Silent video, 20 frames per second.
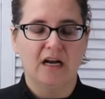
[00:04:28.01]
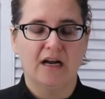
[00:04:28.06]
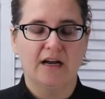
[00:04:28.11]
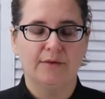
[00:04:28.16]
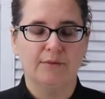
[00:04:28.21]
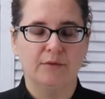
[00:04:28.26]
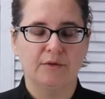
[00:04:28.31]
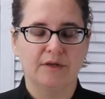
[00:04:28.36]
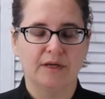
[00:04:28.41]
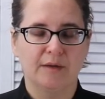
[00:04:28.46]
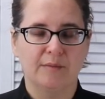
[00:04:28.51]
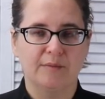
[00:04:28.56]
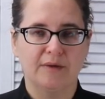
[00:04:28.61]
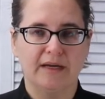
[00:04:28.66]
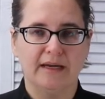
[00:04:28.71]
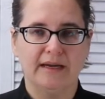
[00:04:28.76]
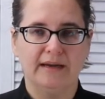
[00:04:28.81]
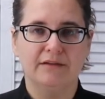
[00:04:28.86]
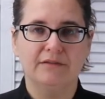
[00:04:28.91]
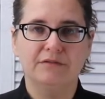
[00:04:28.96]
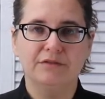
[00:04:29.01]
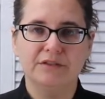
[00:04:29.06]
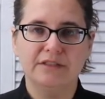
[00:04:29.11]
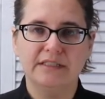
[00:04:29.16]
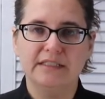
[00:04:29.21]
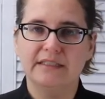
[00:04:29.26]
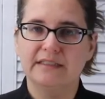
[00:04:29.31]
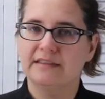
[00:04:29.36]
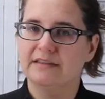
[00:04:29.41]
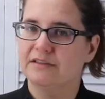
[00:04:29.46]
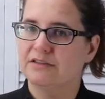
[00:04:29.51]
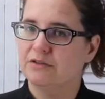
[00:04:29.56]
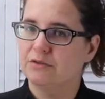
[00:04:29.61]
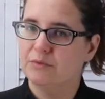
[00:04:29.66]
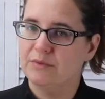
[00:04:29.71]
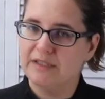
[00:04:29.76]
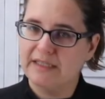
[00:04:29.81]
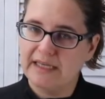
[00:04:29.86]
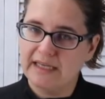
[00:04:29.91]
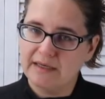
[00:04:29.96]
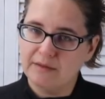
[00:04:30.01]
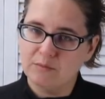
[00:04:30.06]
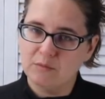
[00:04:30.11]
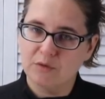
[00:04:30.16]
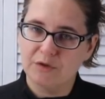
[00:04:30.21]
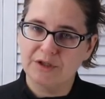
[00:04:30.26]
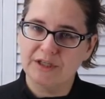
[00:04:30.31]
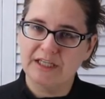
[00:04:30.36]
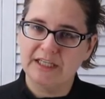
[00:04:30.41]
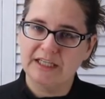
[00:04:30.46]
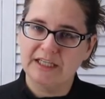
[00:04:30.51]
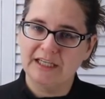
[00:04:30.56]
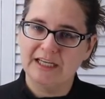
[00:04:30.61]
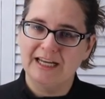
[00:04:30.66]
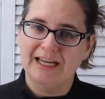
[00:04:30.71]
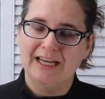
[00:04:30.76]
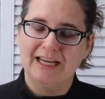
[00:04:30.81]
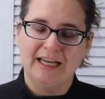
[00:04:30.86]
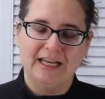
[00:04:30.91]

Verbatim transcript: I woke up every, you know, weekend morning